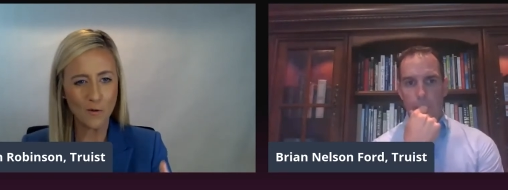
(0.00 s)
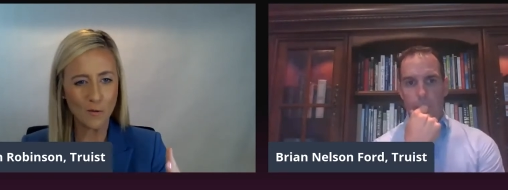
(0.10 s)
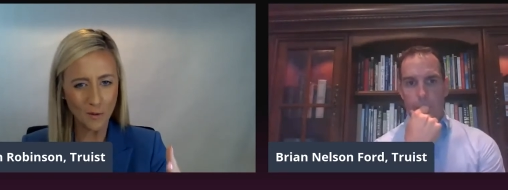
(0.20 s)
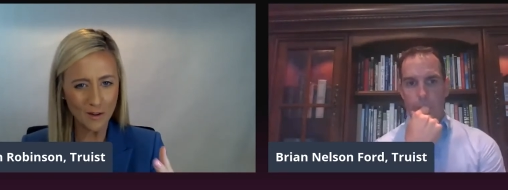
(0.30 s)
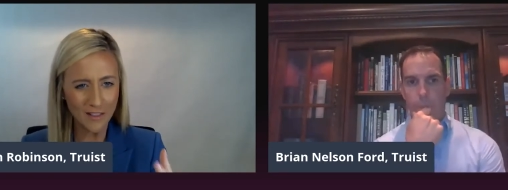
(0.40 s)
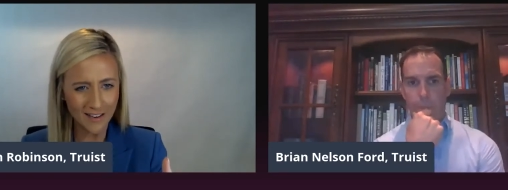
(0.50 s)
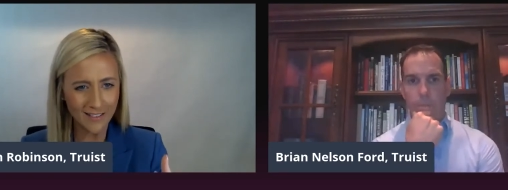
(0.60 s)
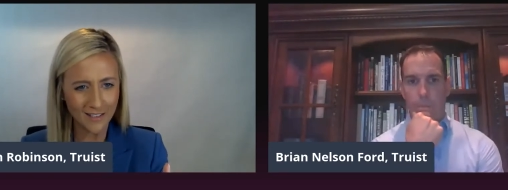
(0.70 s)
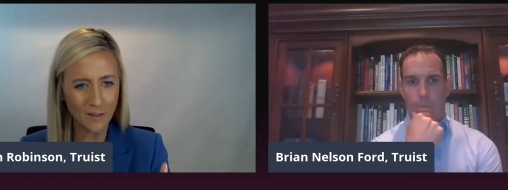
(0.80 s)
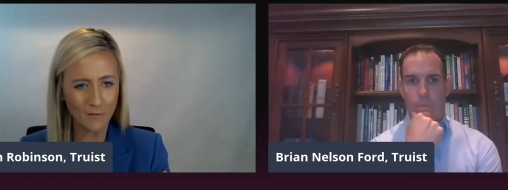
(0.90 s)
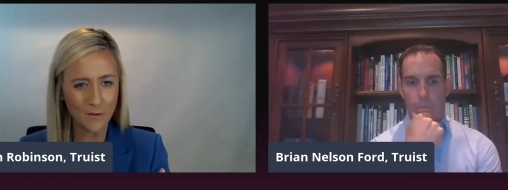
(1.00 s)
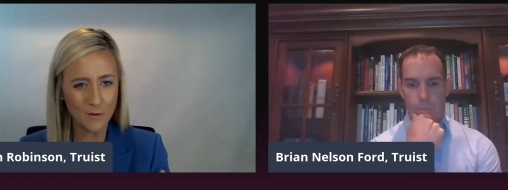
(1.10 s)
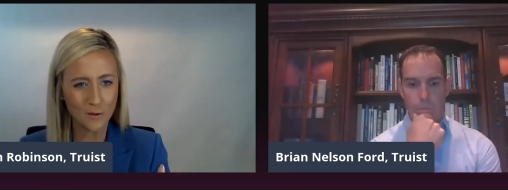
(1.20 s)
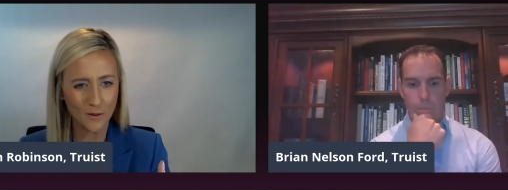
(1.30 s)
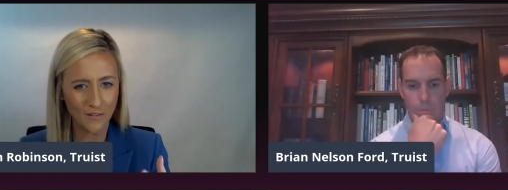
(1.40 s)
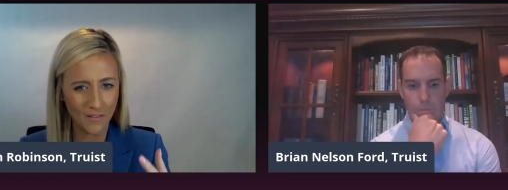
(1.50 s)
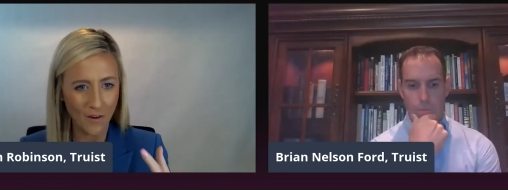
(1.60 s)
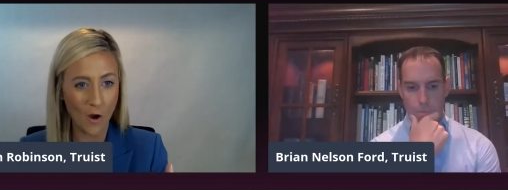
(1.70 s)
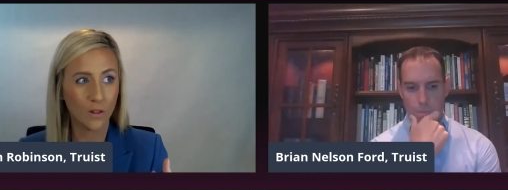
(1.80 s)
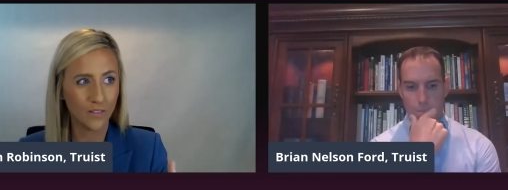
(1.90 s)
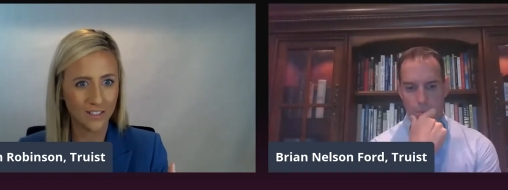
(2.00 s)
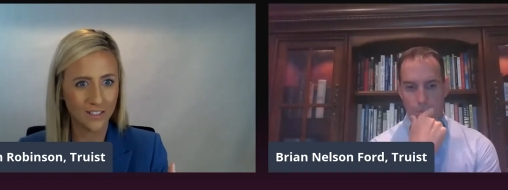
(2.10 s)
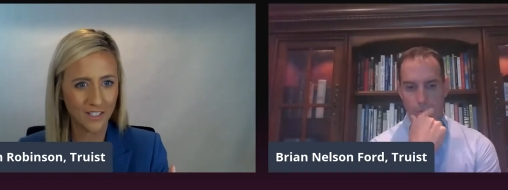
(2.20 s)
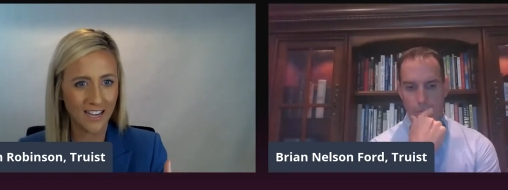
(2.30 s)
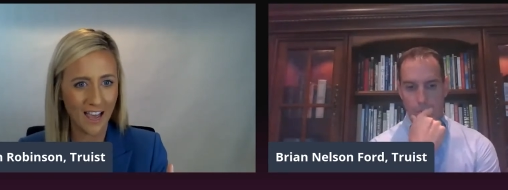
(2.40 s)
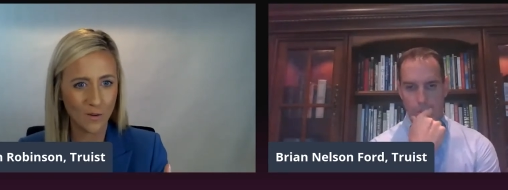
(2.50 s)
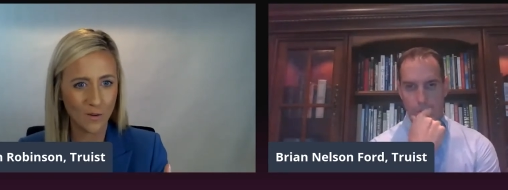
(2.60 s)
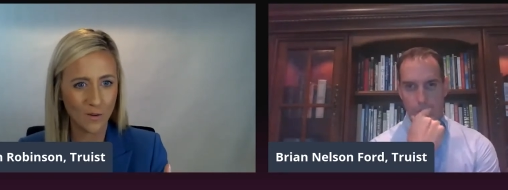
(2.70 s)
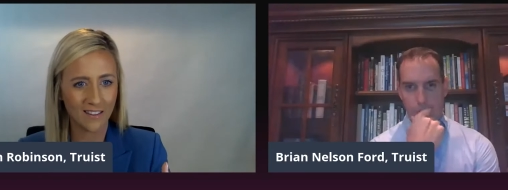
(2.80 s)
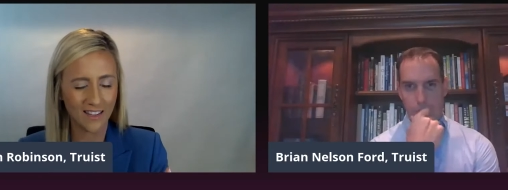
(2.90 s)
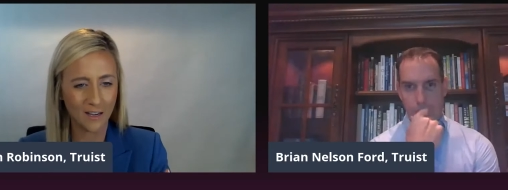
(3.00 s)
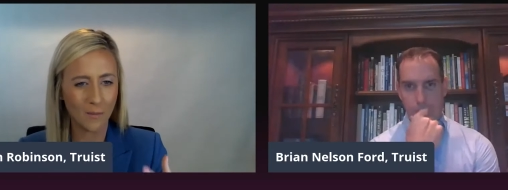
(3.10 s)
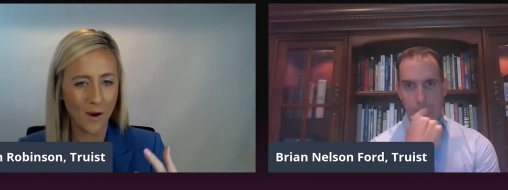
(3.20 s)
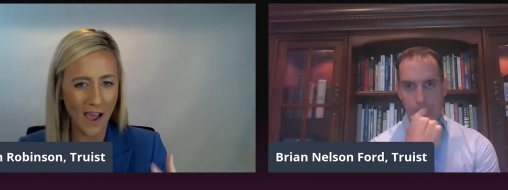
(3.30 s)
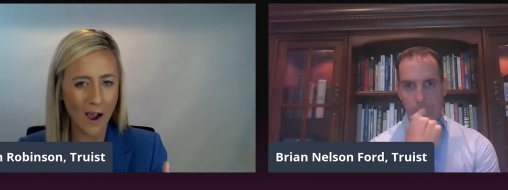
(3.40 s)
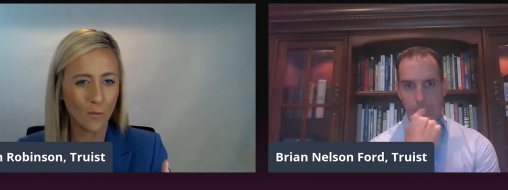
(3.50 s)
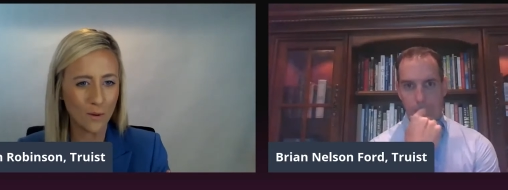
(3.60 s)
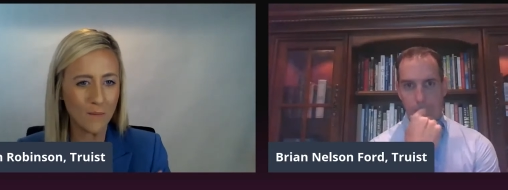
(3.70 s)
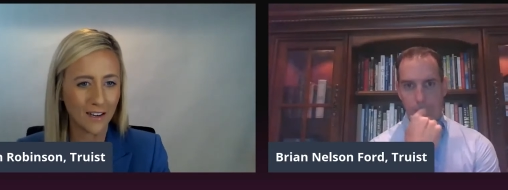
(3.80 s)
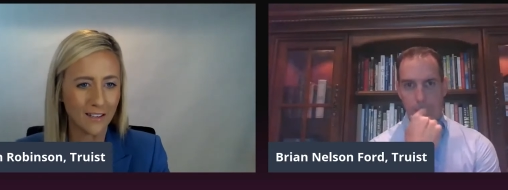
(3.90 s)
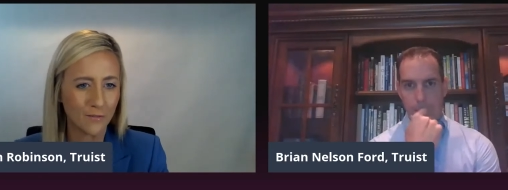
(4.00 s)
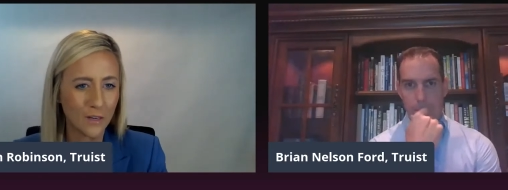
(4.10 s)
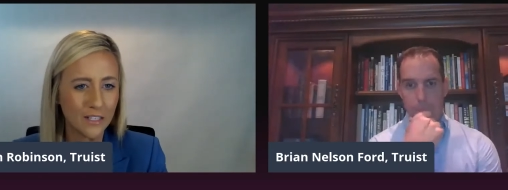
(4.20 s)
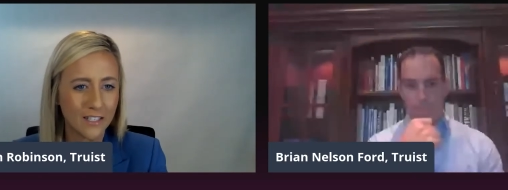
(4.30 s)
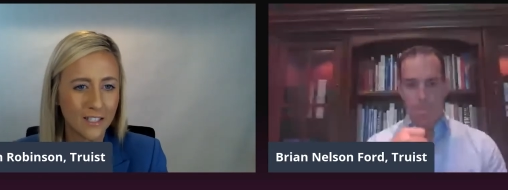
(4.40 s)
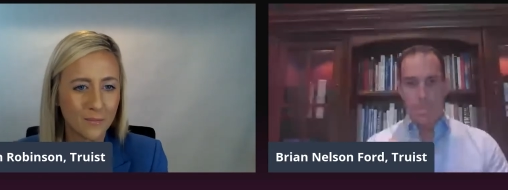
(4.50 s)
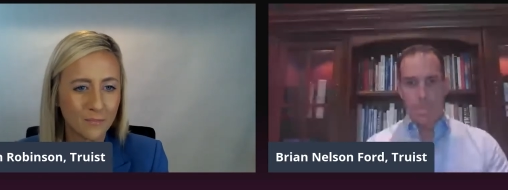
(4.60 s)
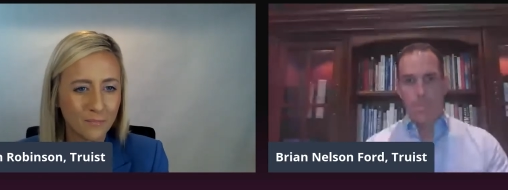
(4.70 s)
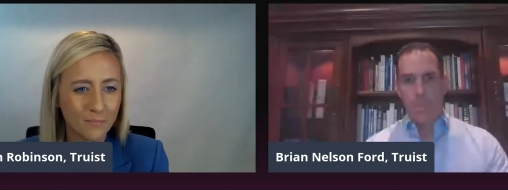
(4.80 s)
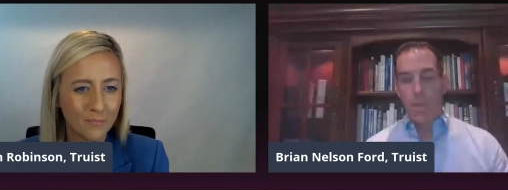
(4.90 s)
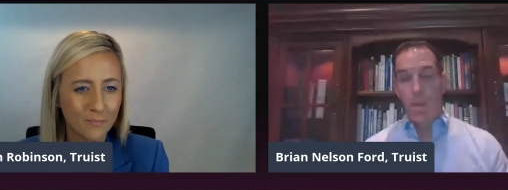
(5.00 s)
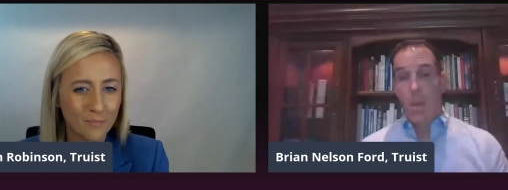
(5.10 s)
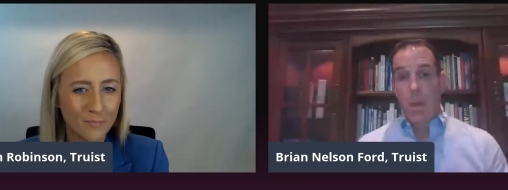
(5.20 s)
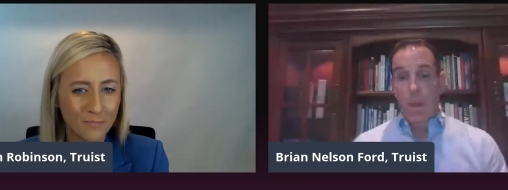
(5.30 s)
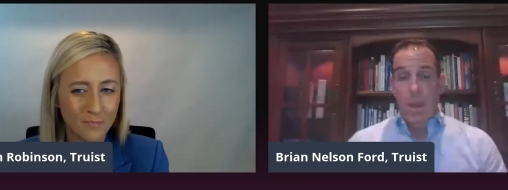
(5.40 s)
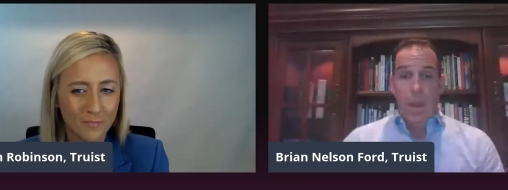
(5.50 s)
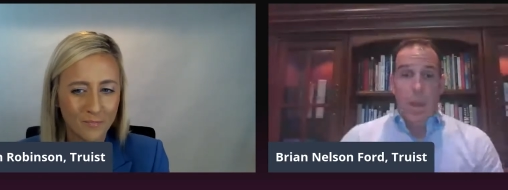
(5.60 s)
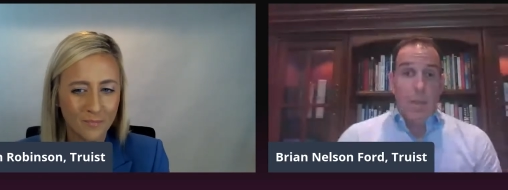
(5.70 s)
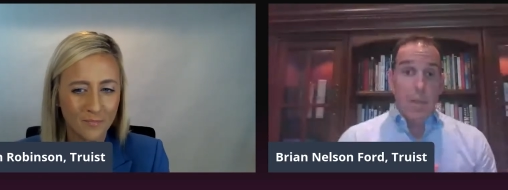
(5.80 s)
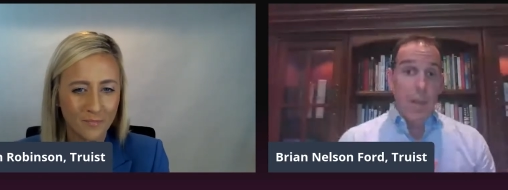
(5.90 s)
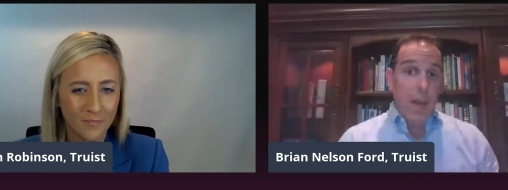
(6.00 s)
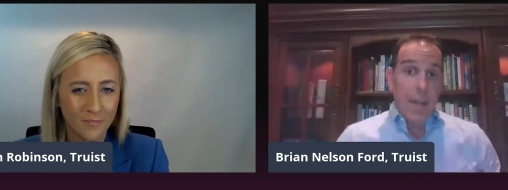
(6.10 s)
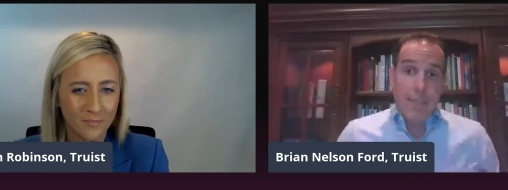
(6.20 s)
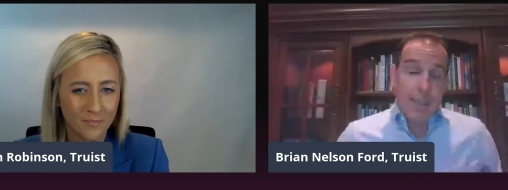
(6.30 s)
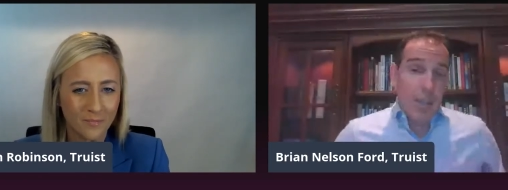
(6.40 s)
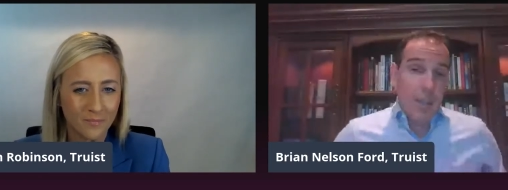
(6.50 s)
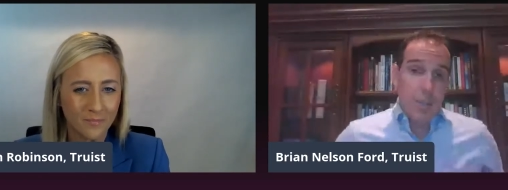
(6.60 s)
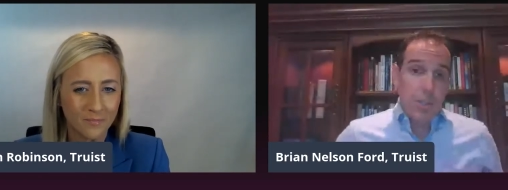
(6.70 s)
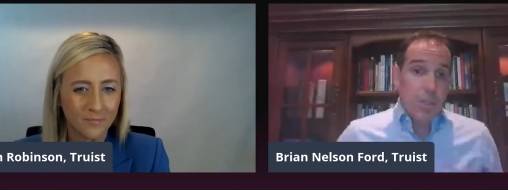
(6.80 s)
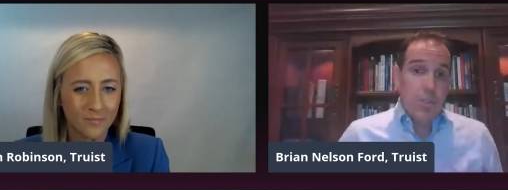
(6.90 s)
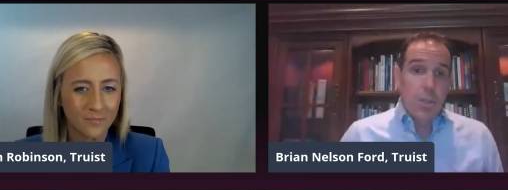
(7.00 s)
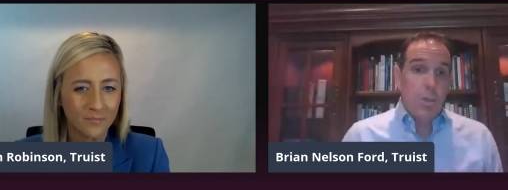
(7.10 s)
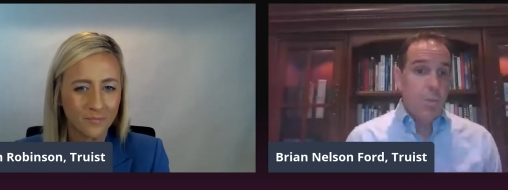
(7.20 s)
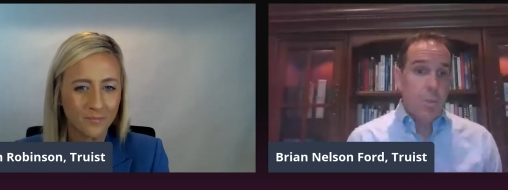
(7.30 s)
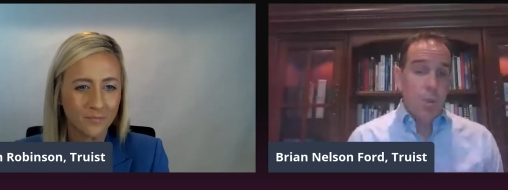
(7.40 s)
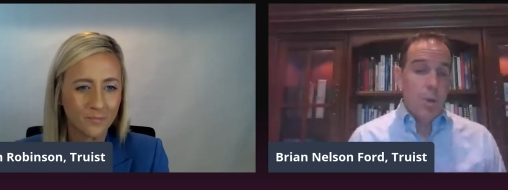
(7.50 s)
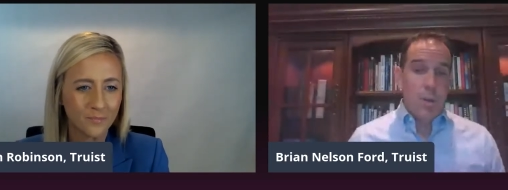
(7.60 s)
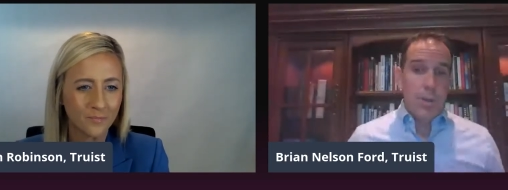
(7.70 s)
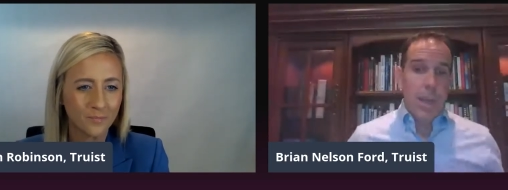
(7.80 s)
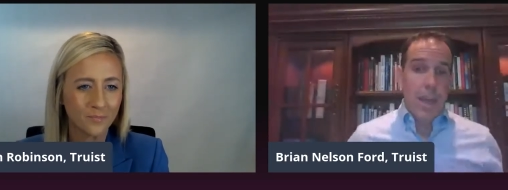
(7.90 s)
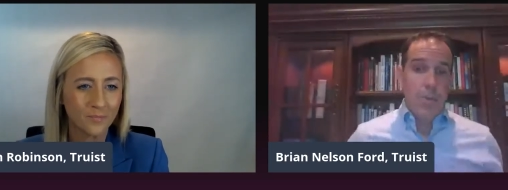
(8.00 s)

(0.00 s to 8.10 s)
Speaker 1: going? What do you think is in the future if all of us are together today thinking about how we make a difference?
Speaker 2: Yeah, technology is so important,